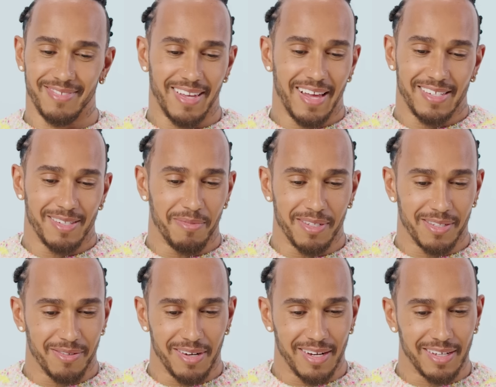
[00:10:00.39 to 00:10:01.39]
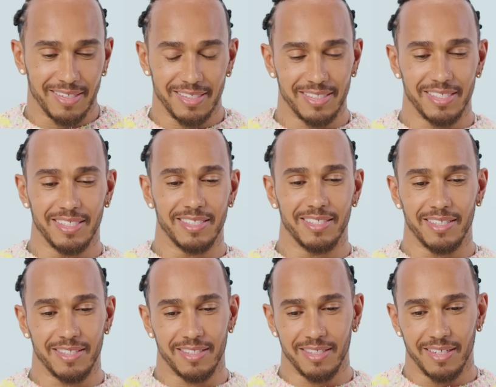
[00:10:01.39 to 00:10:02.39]
Has to be Serena. She's
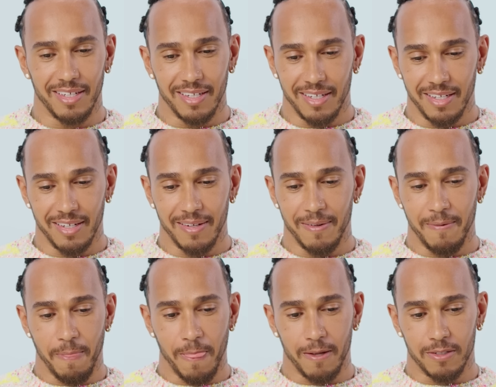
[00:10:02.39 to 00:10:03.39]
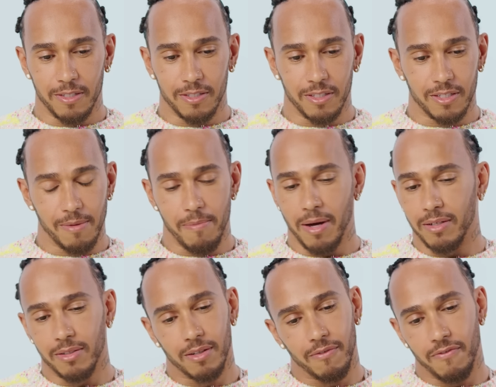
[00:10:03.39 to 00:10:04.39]
just a
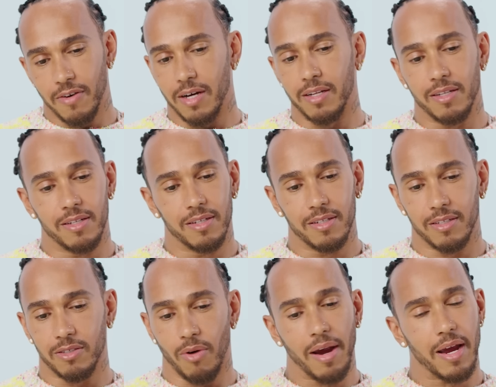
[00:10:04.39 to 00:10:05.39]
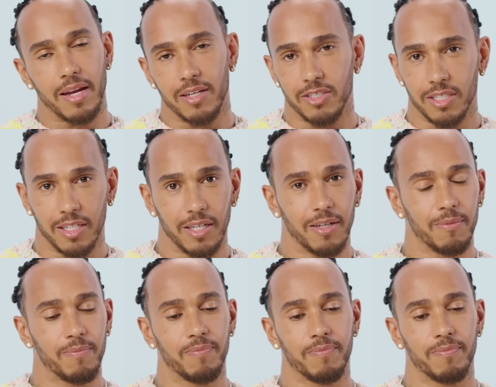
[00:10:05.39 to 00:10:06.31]
bundle of fun, great energy,